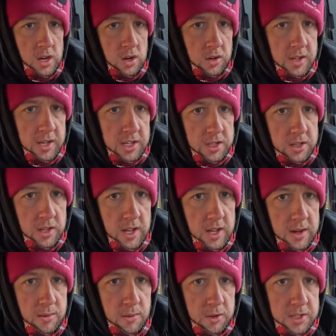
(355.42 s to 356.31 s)
Okay, so
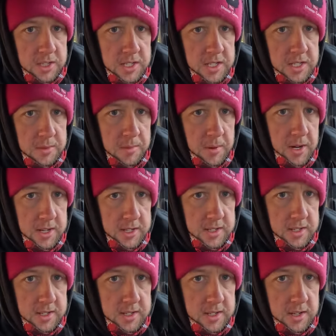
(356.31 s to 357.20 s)
that wasn't as
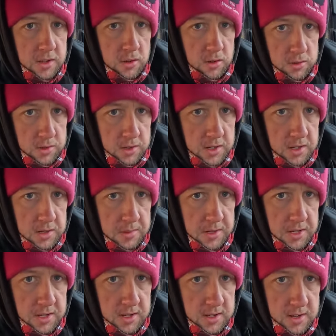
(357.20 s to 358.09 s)
bad as I thought it was going to
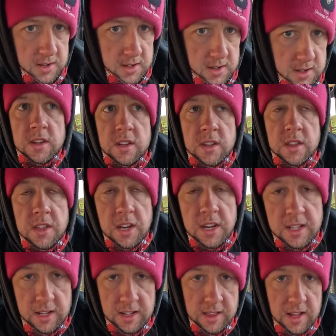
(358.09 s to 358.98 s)
be.
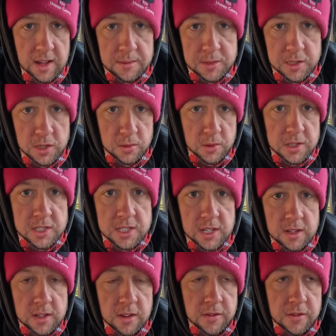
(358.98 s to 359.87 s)
Three dead lambs, there's one
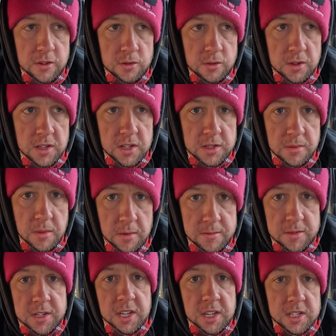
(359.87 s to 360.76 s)
still in the field with its
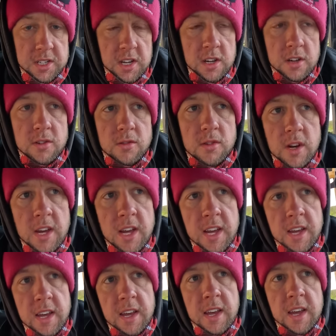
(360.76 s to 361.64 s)
mum that's a single.
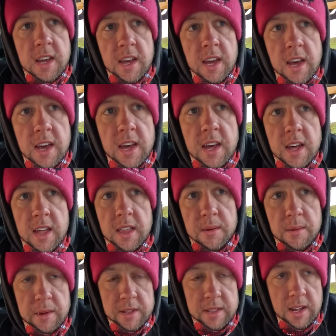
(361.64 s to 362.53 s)

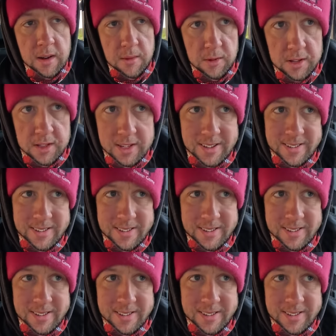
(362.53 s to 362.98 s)
We had that one